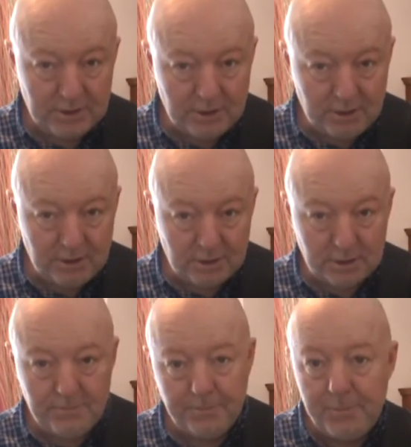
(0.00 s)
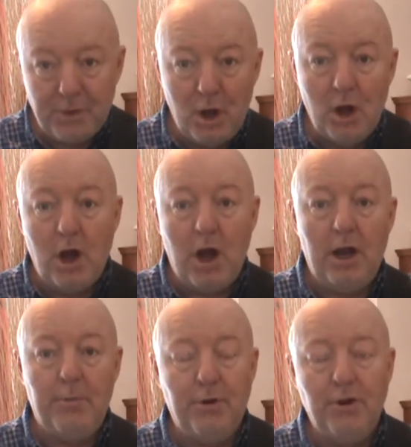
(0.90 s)

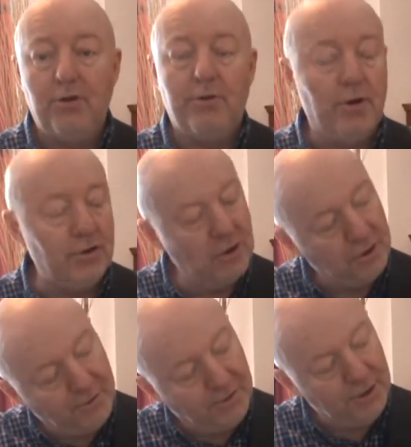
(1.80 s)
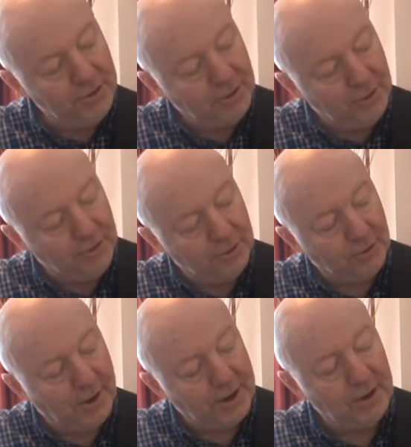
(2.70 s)
and put it across the first two
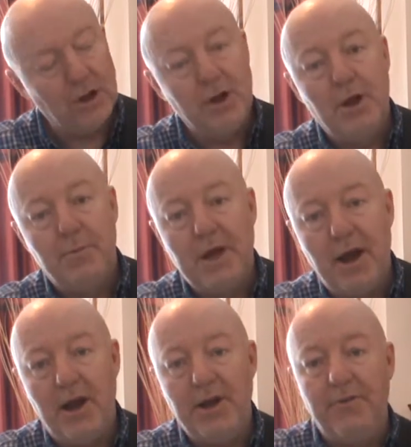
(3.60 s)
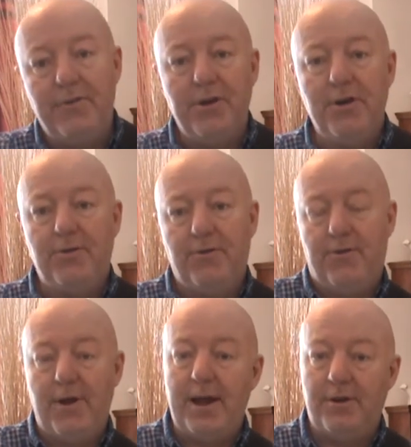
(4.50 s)
strings behind the first
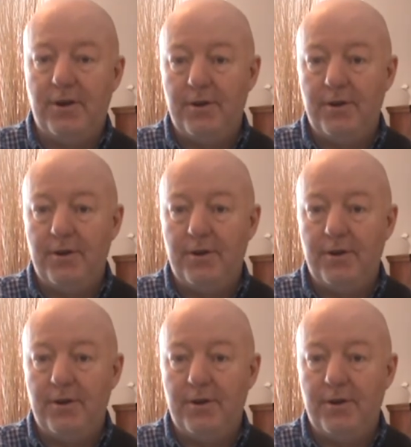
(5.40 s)
fret.